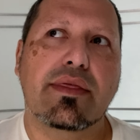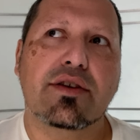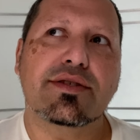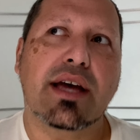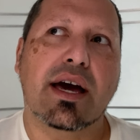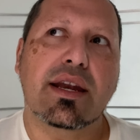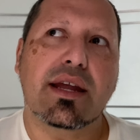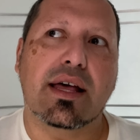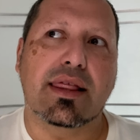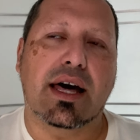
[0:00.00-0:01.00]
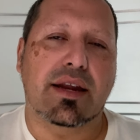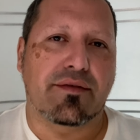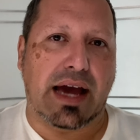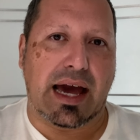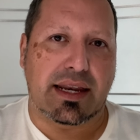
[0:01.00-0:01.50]
there's not a lot
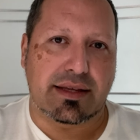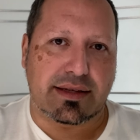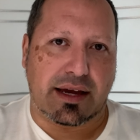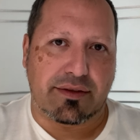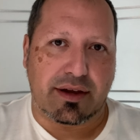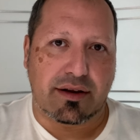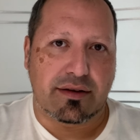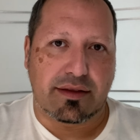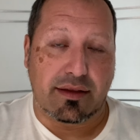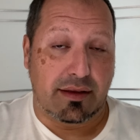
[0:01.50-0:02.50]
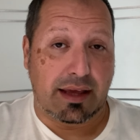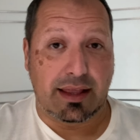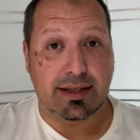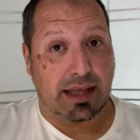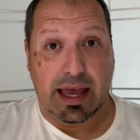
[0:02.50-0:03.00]
of guidance out there. At
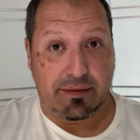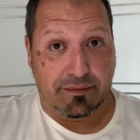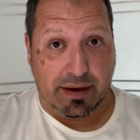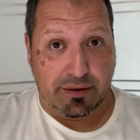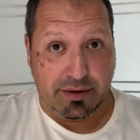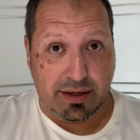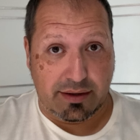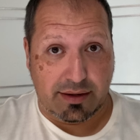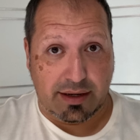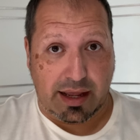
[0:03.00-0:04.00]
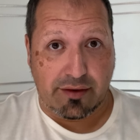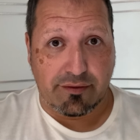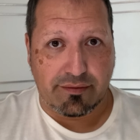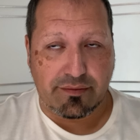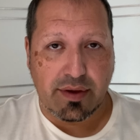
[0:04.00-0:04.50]
least I haven't found it. And
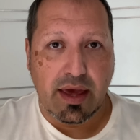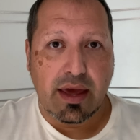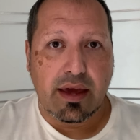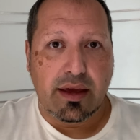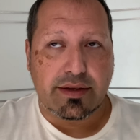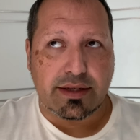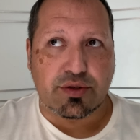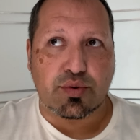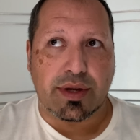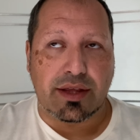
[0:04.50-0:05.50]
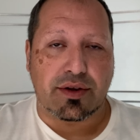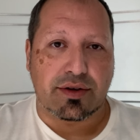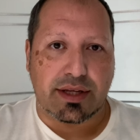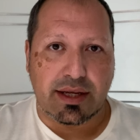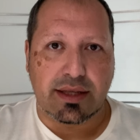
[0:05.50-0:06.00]
I've, since
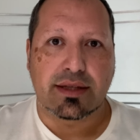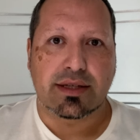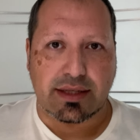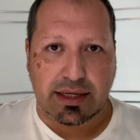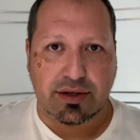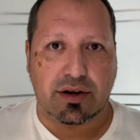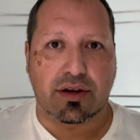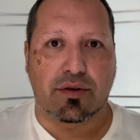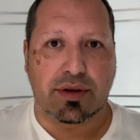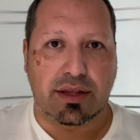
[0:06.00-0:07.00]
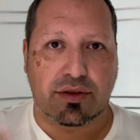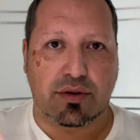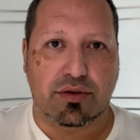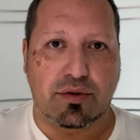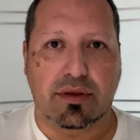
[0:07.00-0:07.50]
2013, since I started going into
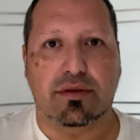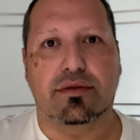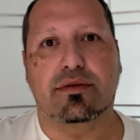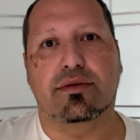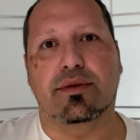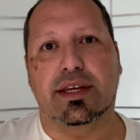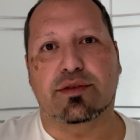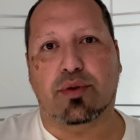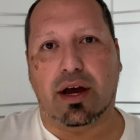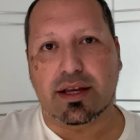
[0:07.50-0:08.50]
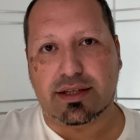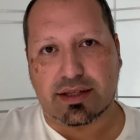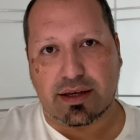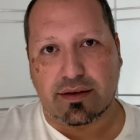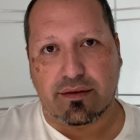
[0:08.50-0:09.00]
th- through this
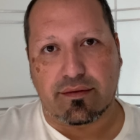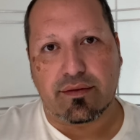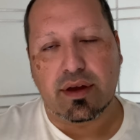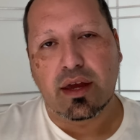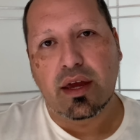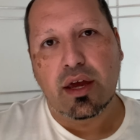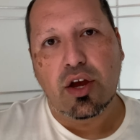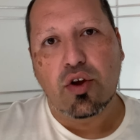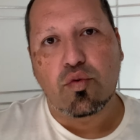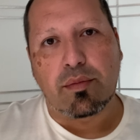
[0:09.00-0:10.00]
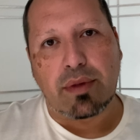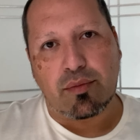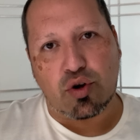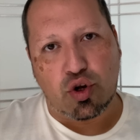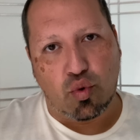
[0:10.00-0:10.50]
process of
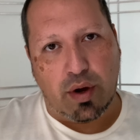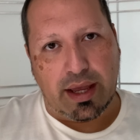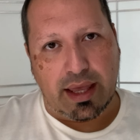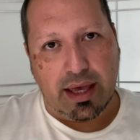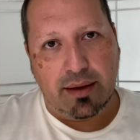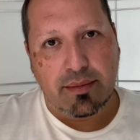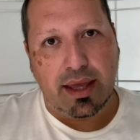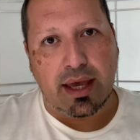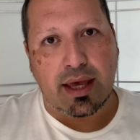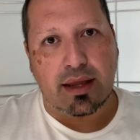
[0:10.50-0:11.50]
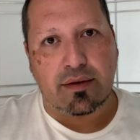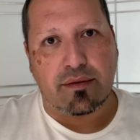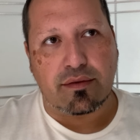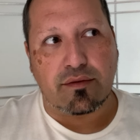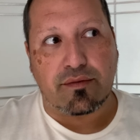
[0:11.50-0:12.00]
remembering who I am
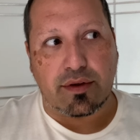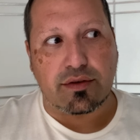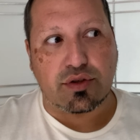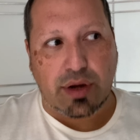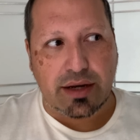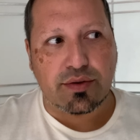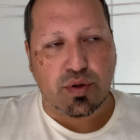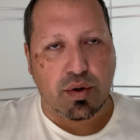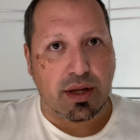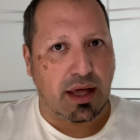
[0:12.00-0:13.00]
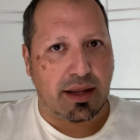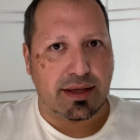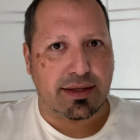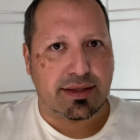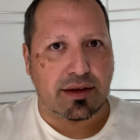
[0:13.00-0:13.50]
and f- trying to sort a lot of
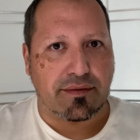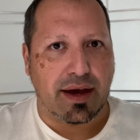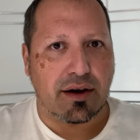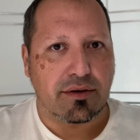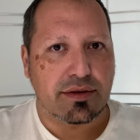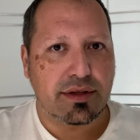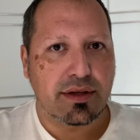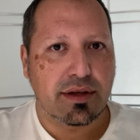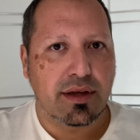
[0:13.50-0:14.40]
this stuff out,